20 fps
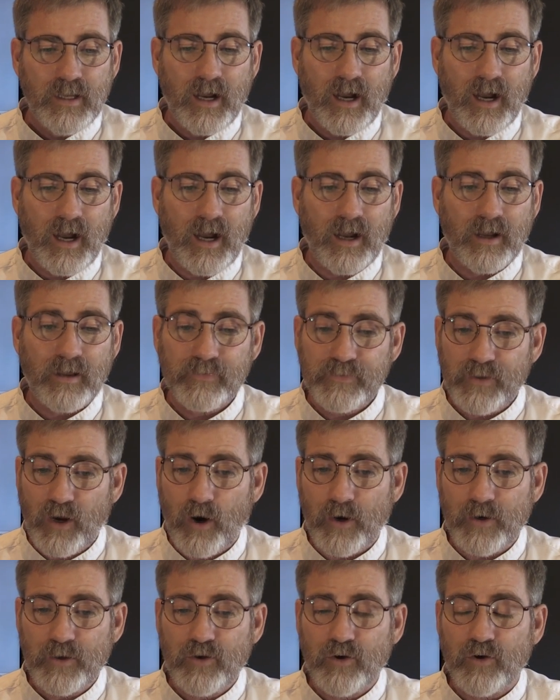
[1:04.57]
Uh, the
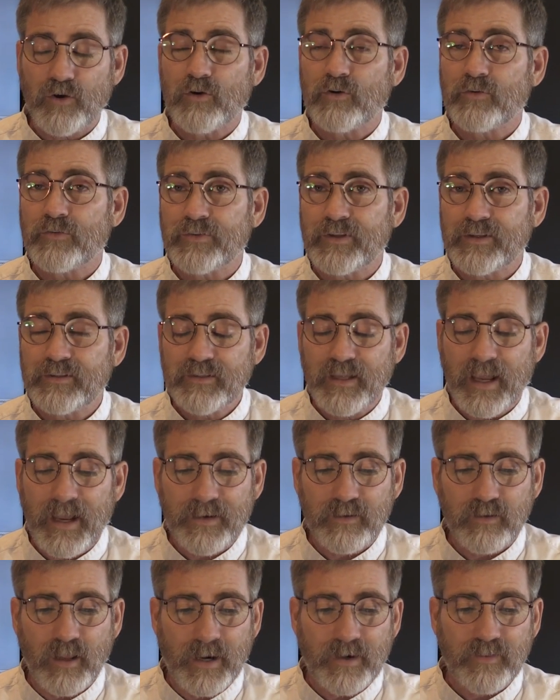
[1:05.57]
article, the
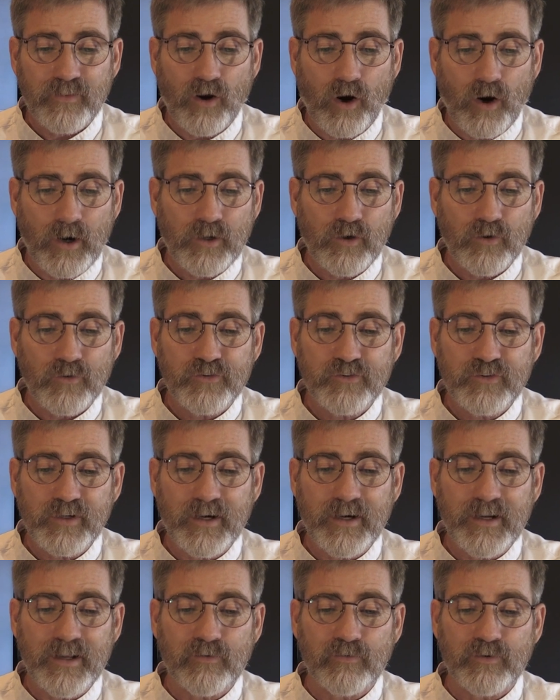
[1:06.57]
headline of the article,
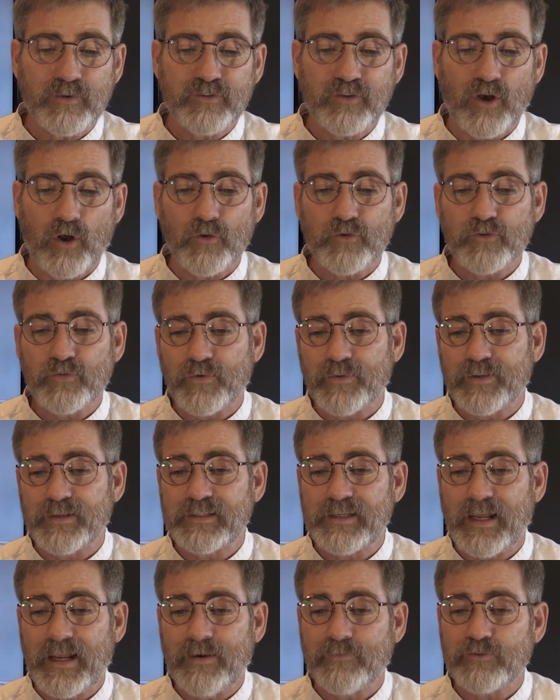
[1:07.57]
Syria results for the
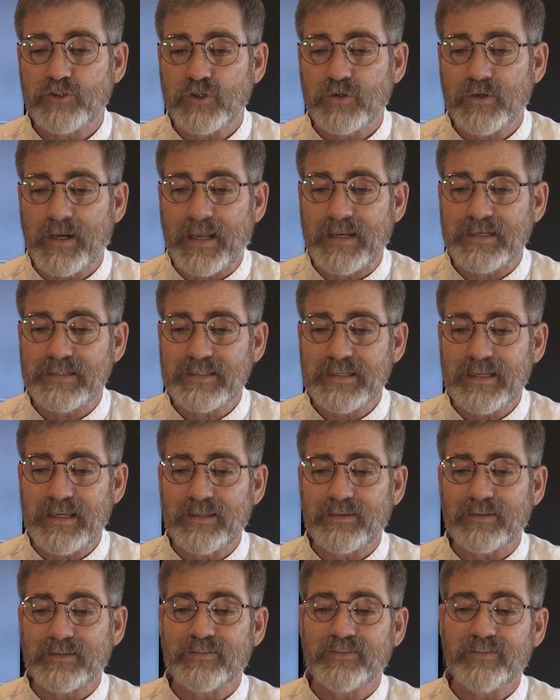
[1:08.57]
day of June
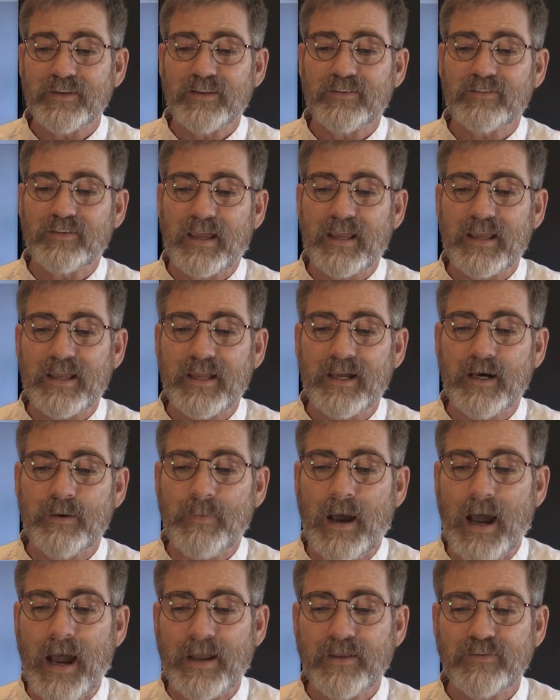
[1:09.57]
eighteenth at six A
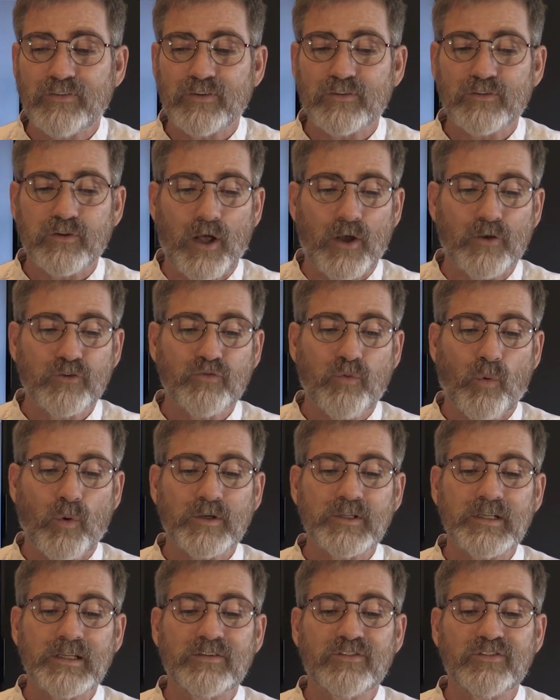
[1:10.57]
M ISIS lost
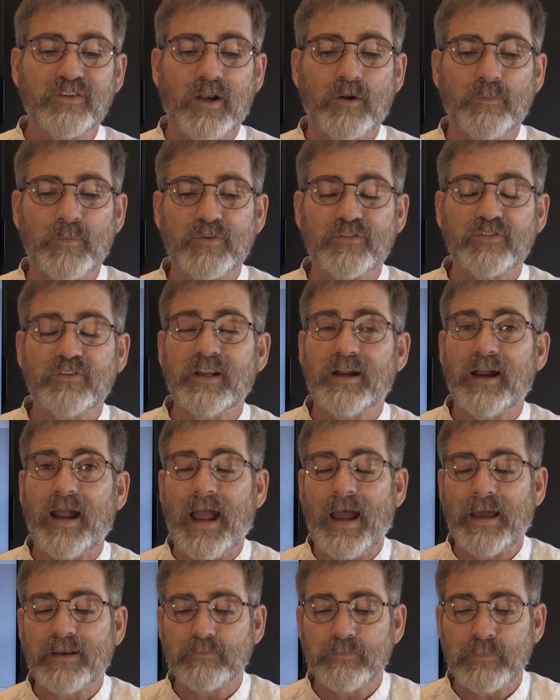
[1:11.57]
fourteen settlements near
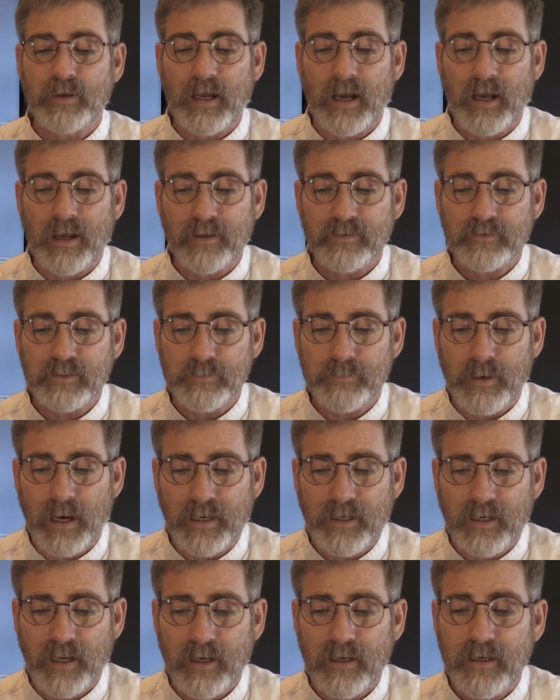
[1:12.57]
at, uh,
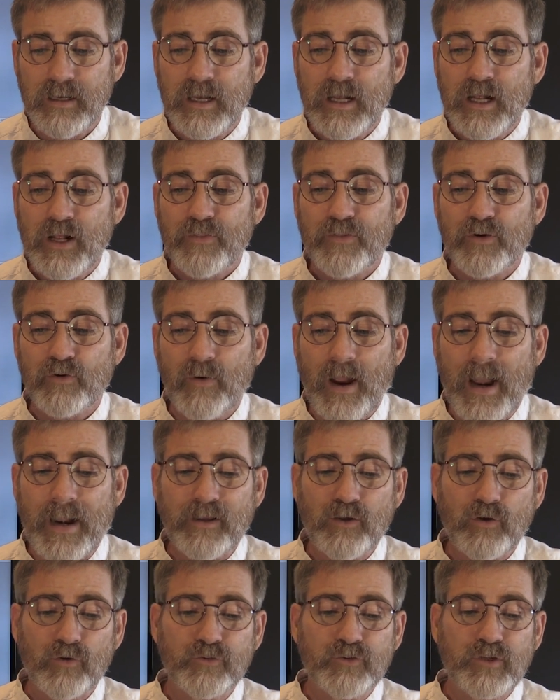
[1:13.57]
Tabqa. The
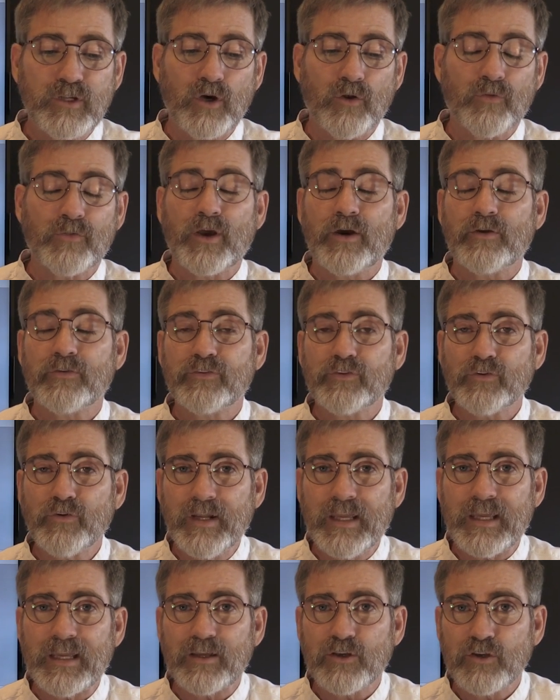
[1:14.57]
radicals killed
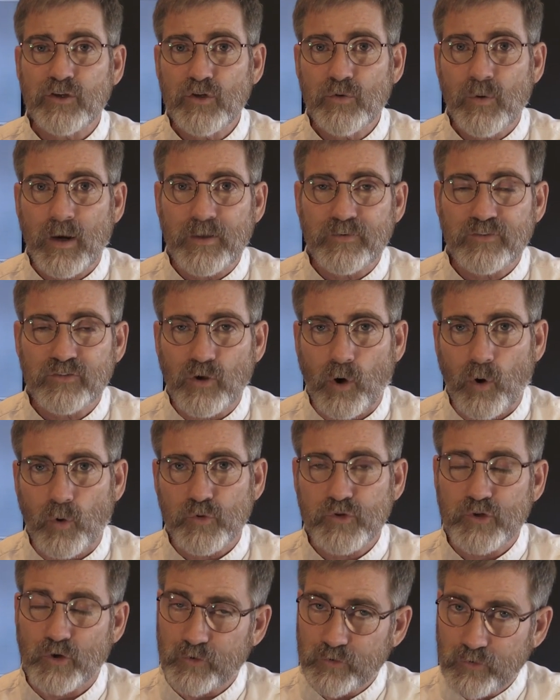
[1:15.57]
three U S
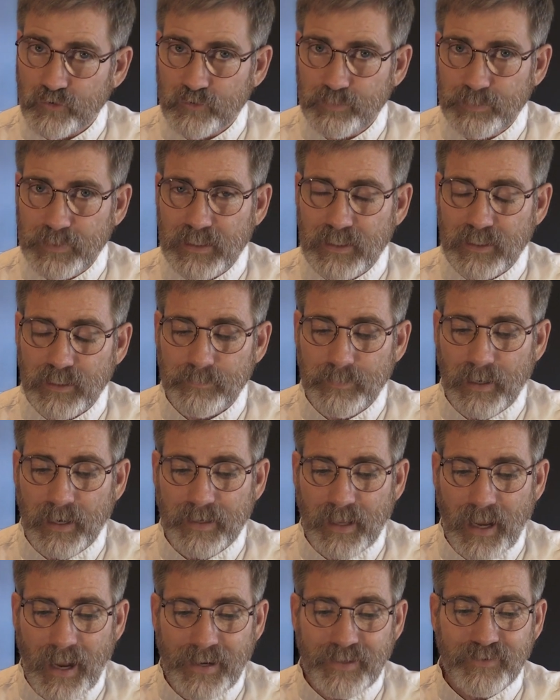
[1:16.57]
soldiers. Speaking
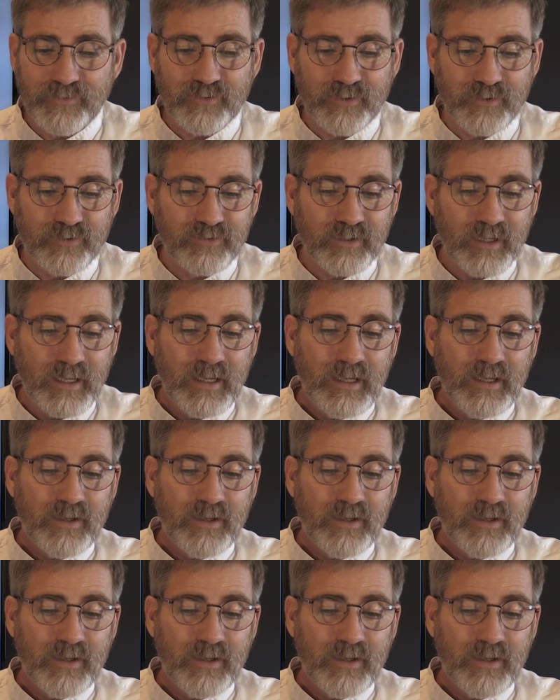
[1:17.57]
about ISIS.